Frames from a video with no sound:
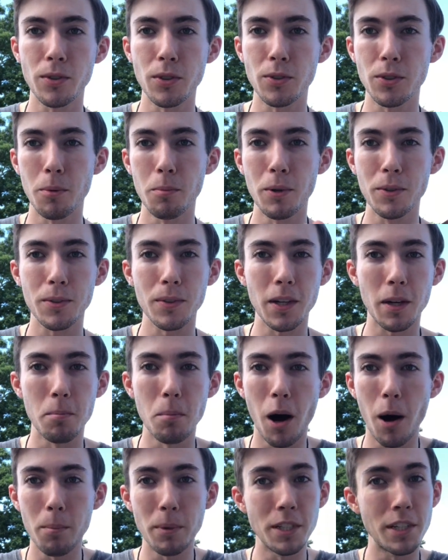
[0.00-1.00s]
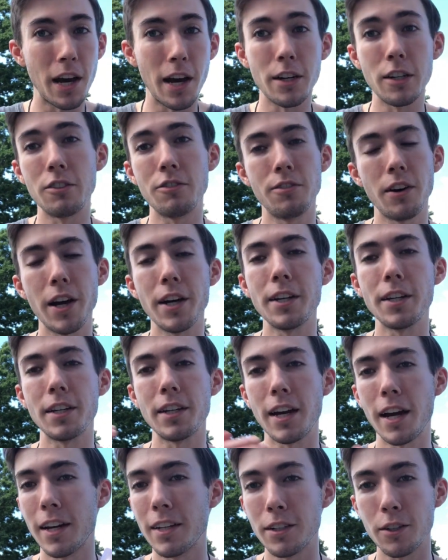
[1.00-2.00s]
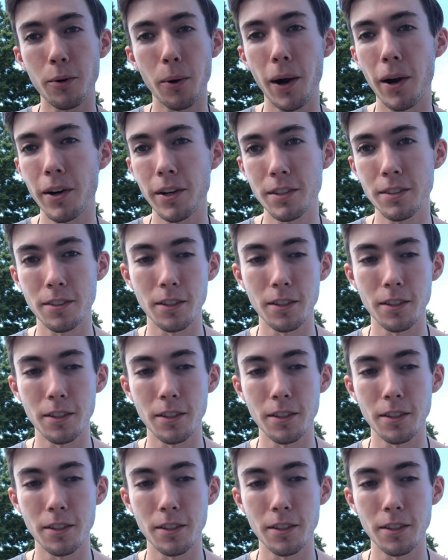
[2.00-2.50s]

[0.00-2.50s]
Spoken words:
It's almost like mom and dad are fighting and Aquarius